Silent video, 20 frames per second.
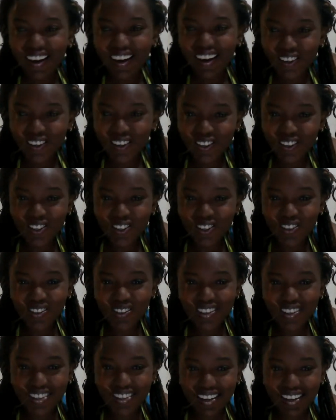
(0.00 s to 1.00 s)
Good to
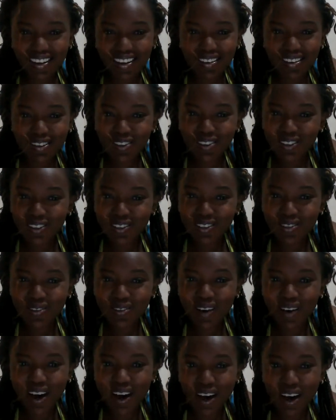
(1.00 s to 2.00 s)
see you, good to
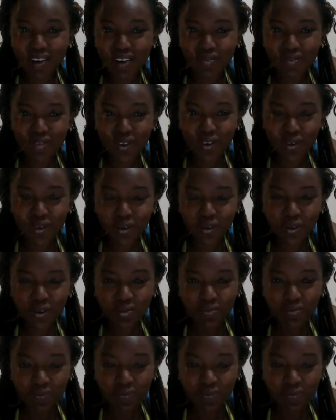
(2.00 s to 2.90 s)
have you.